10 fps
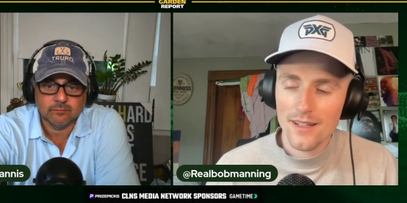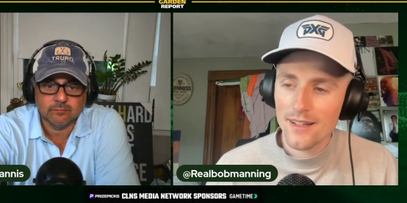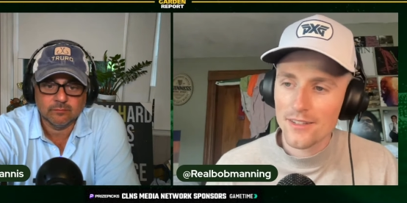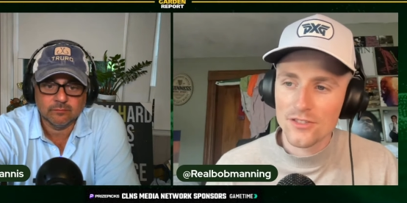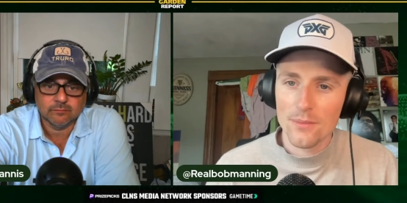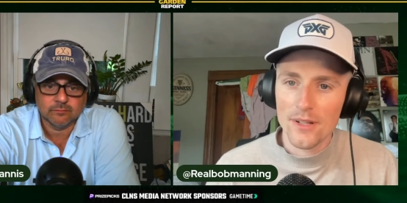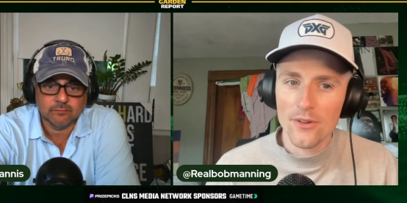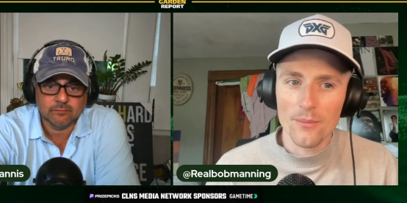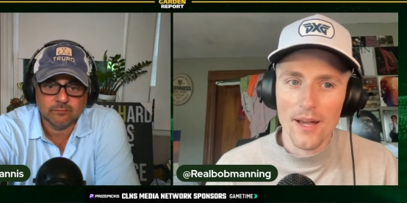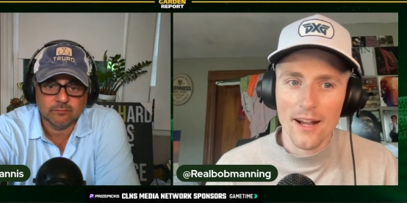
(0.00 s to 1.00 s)
Speaker 1: you should be
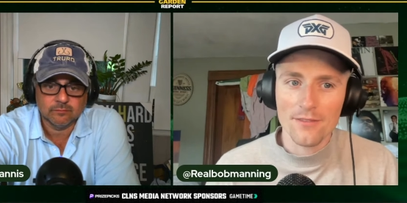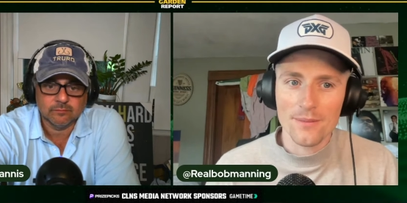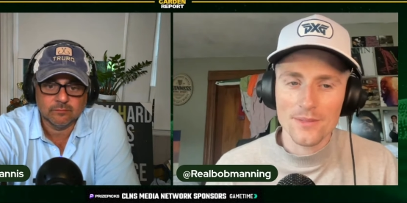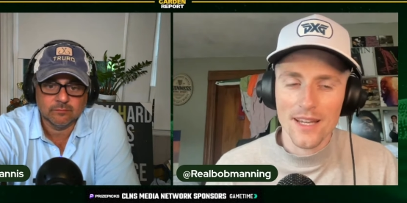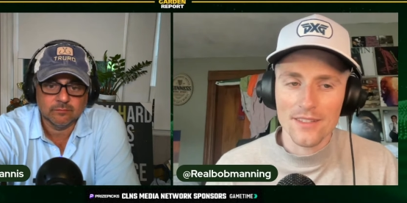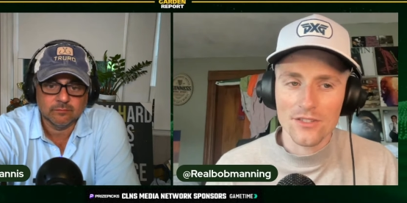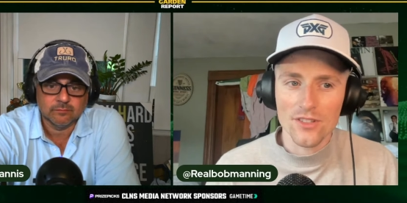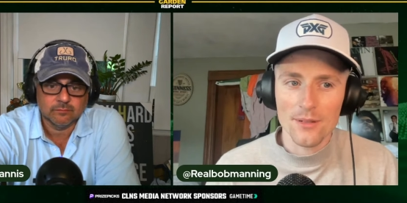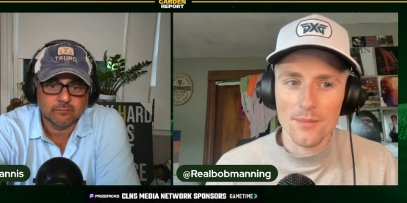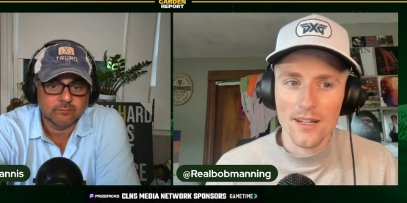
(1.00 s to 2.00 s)
doing backflips down the street
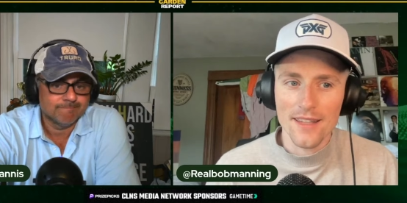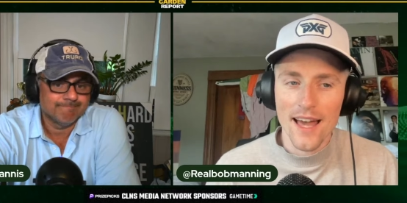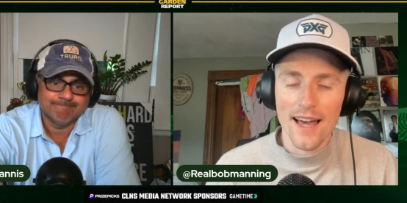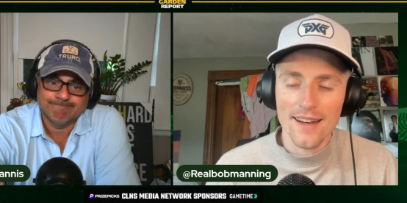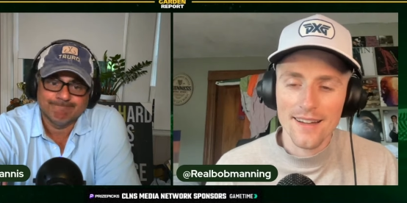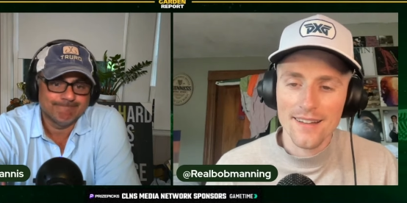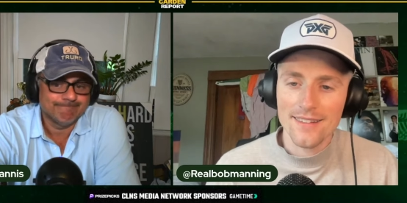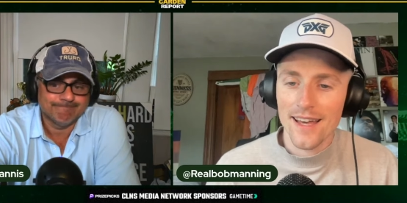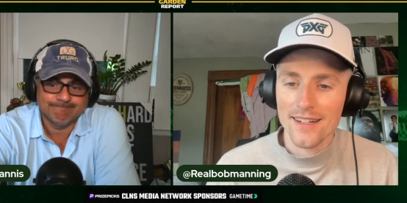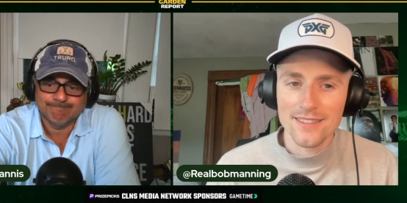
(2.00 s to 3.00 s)
about that.
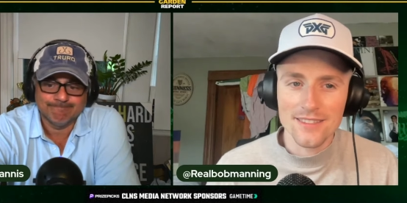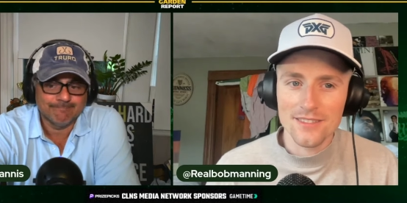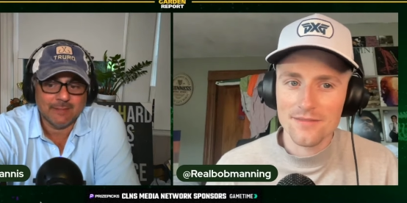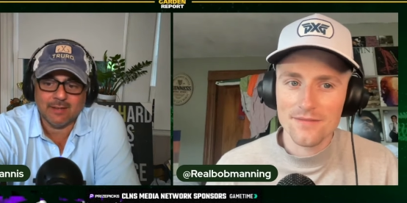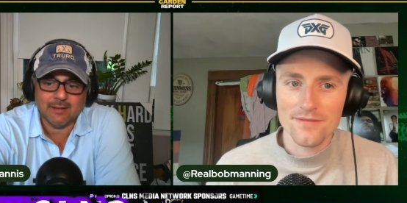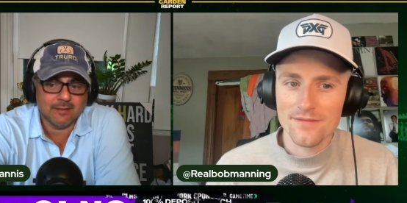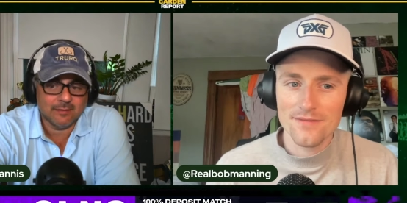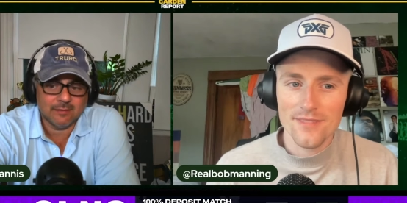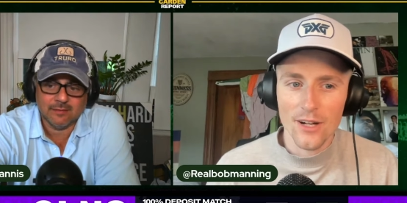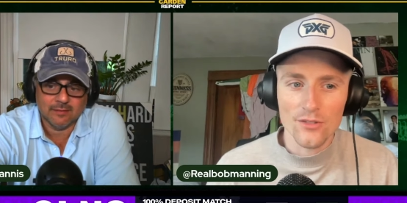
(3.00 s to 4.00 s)
That is
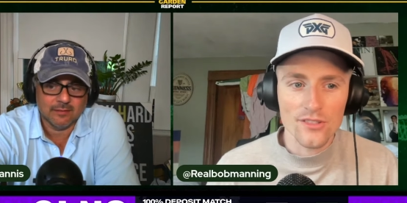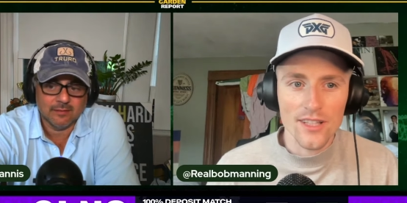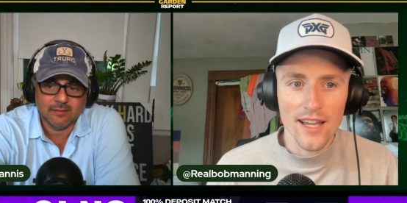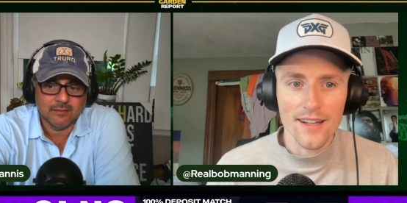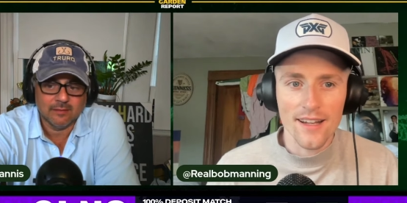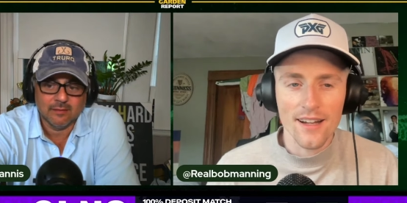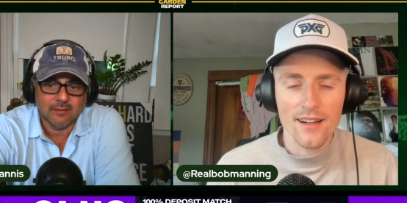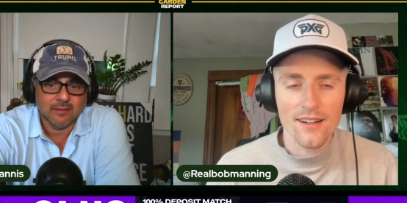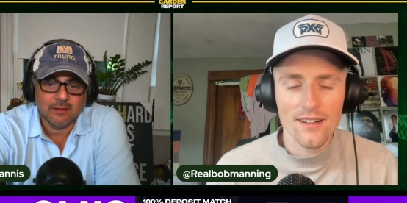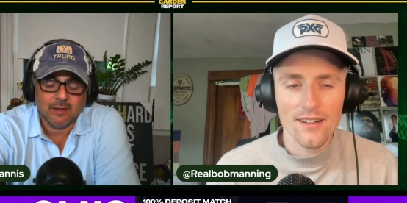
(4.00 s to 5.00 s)
outstanding.
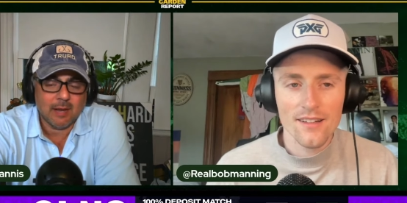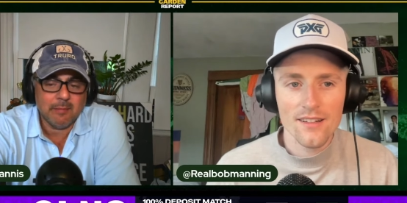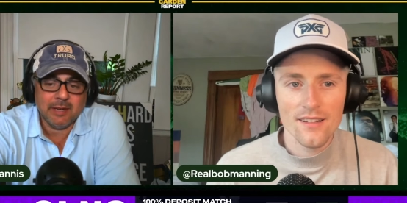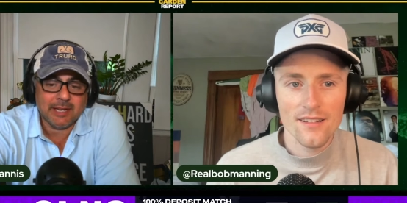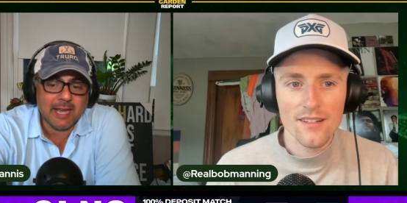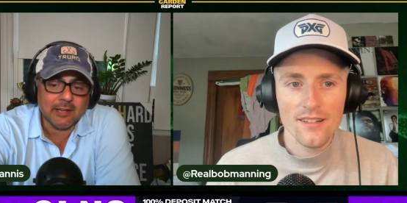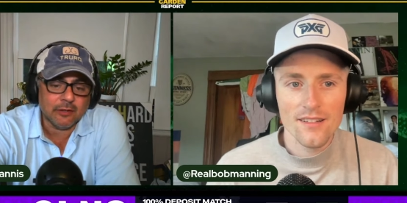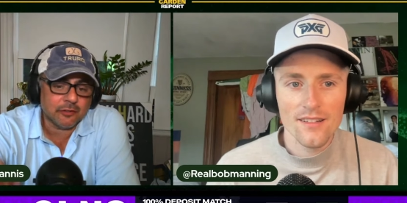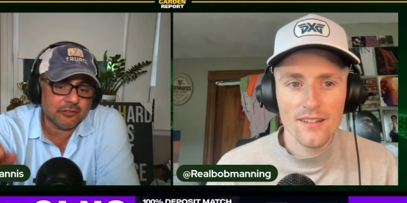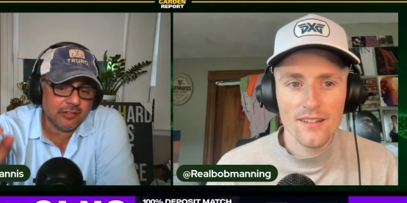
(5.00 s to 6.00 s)
Speaker 2: I mean, again,
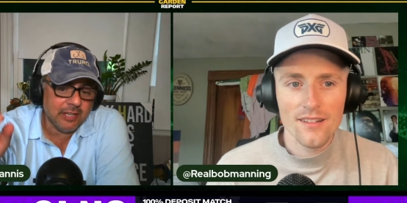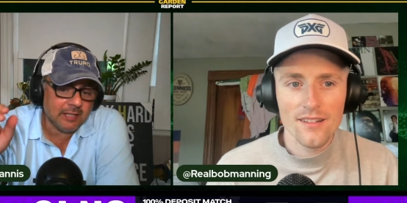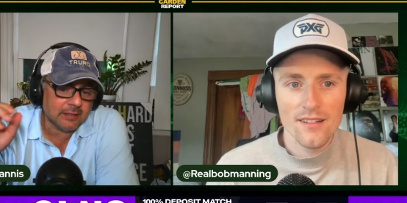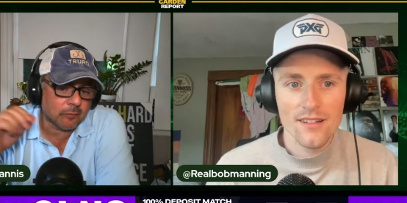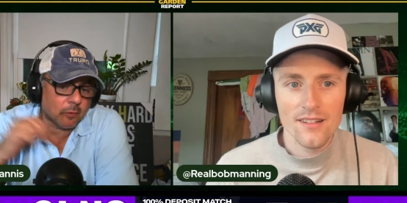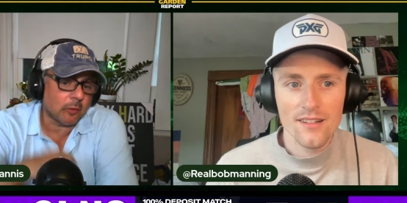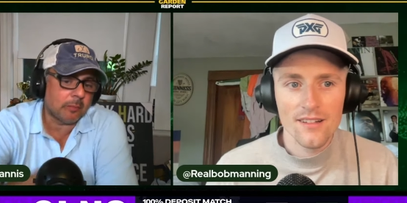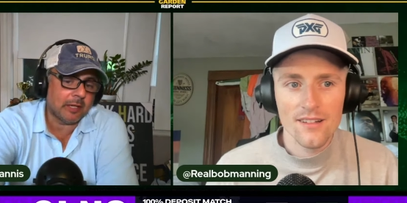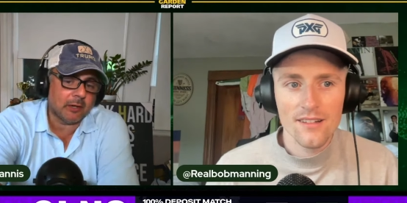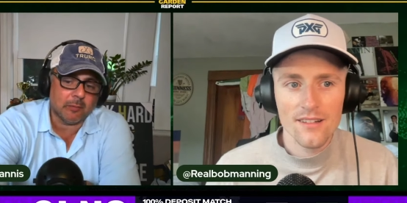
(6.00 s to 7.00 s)
you're seeing the role
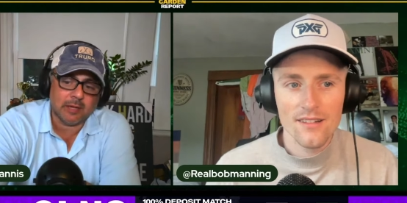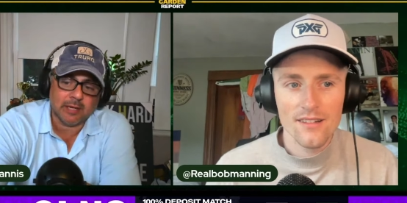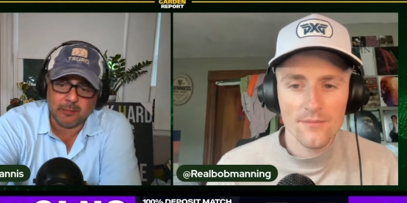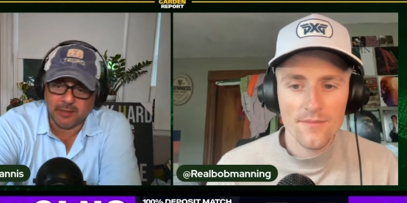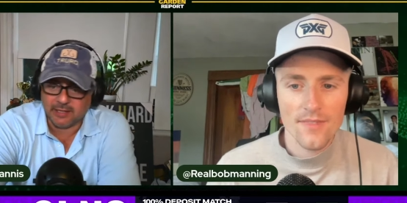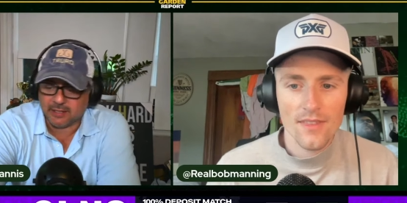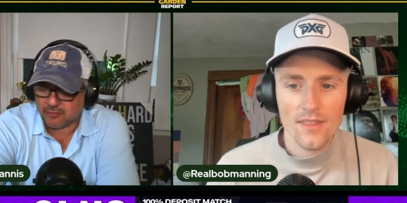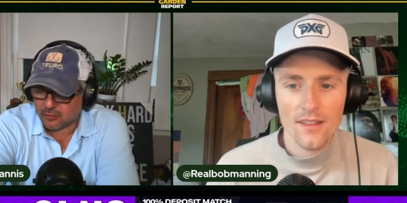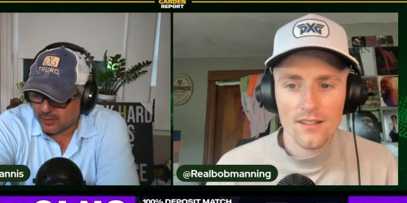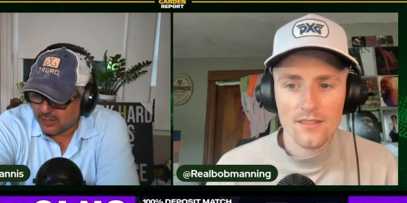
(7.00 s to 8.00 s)
player money being
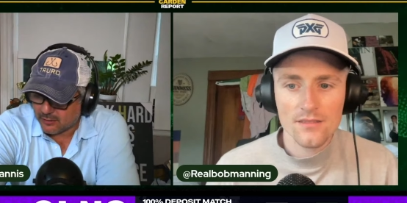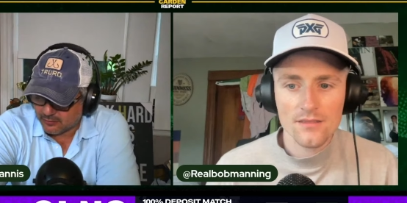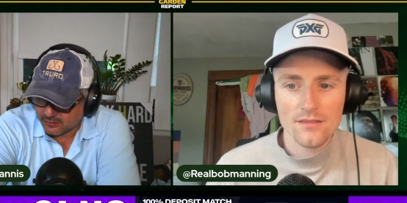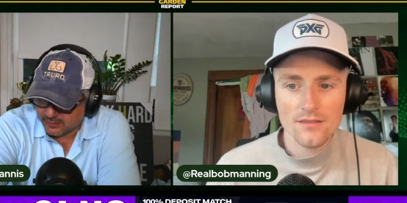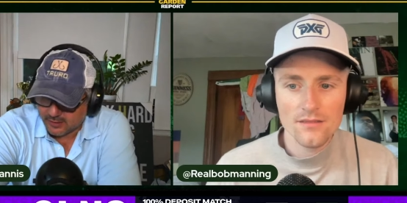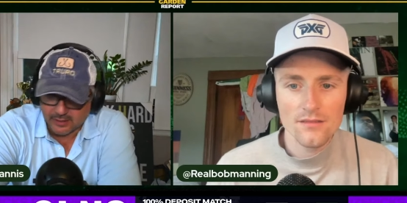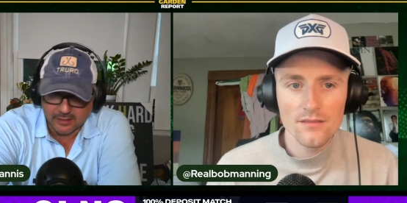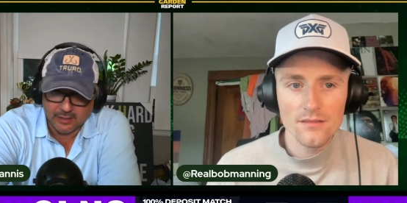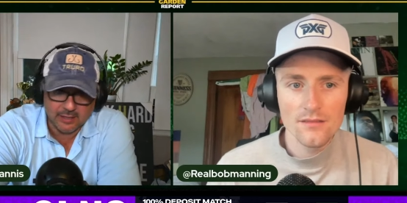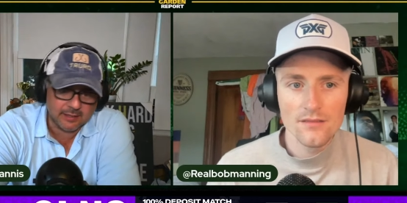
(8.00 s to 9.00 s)
given around, and
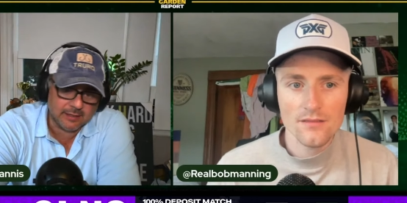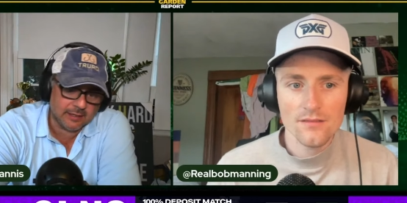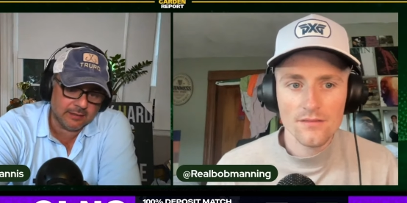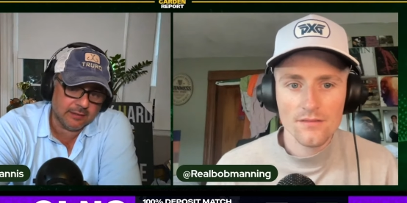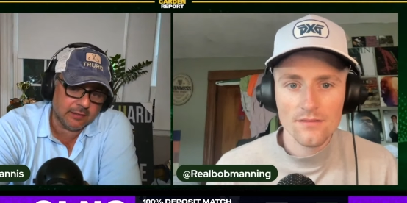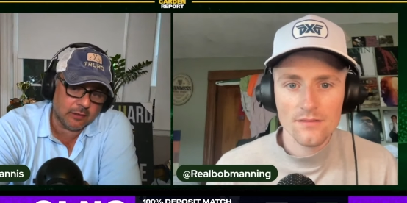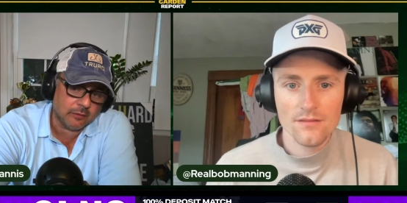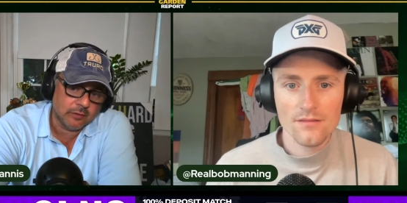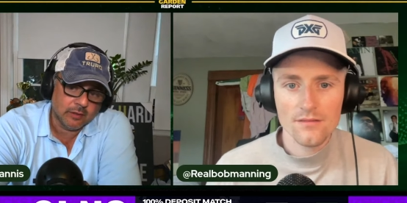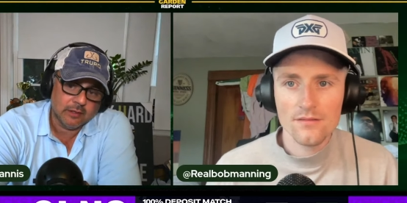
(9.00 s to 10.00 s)
and and and you
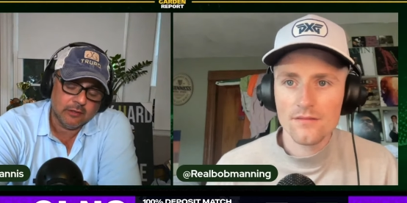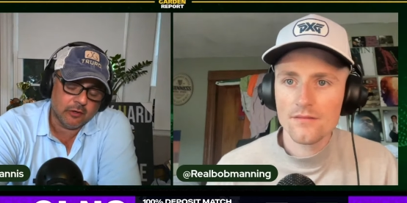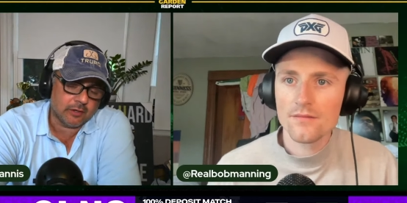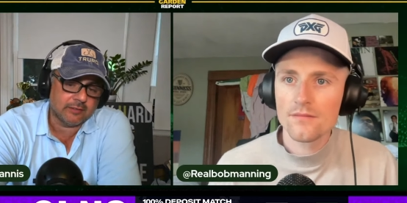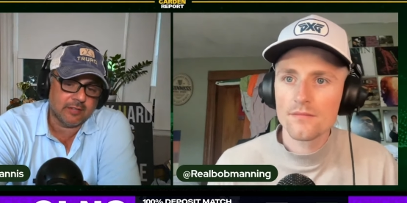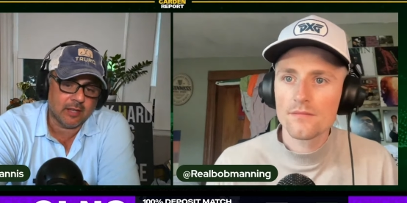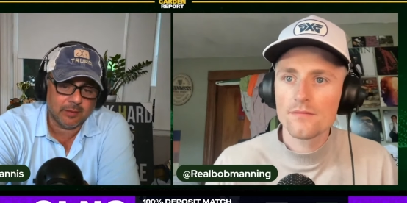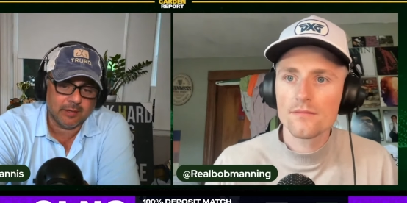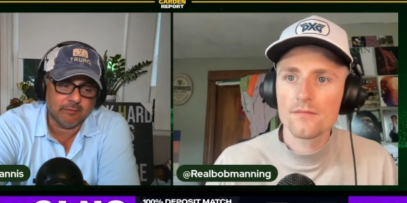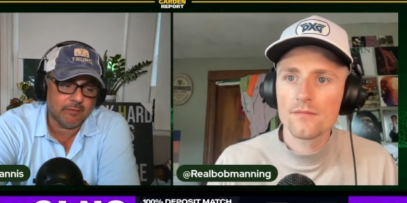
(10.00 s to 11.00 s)
know, you're going to tell me